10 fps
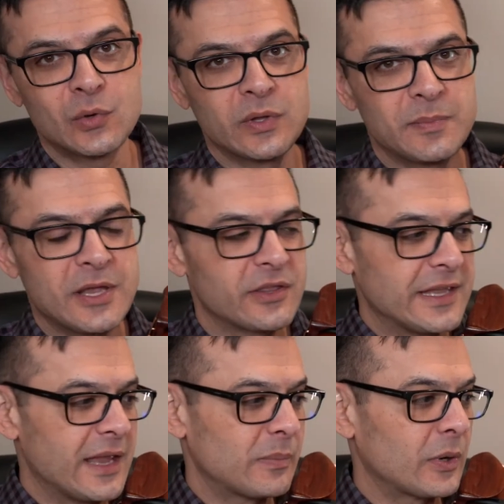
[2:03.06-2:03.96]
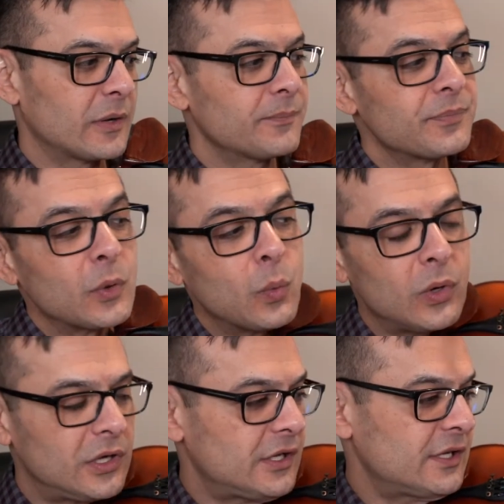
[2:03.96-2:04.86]
with me on the A part.
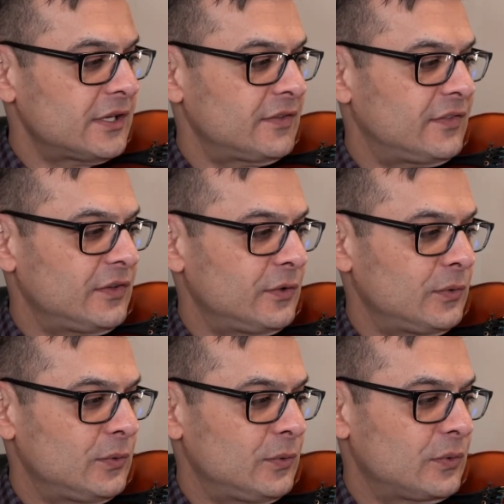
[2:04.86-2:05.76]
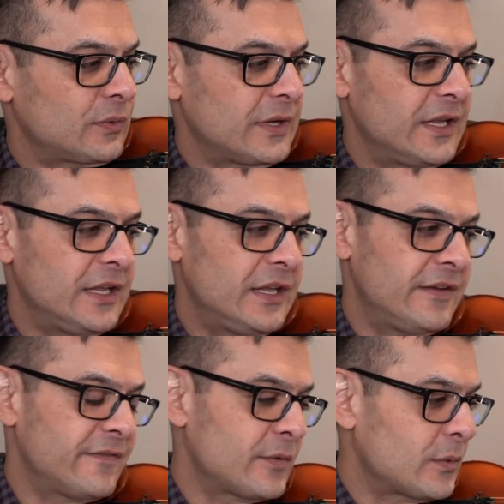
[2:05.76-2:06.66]
1, 2, 3,
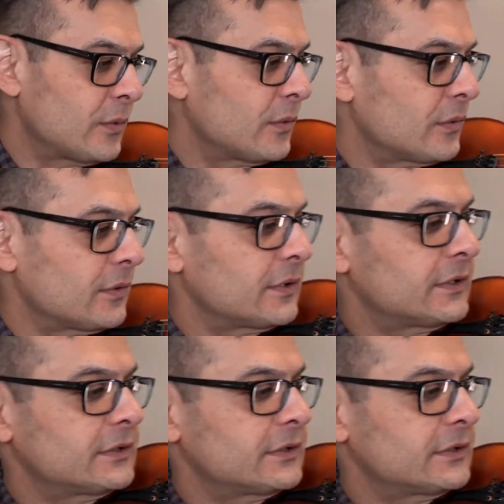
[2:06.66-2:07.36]
4.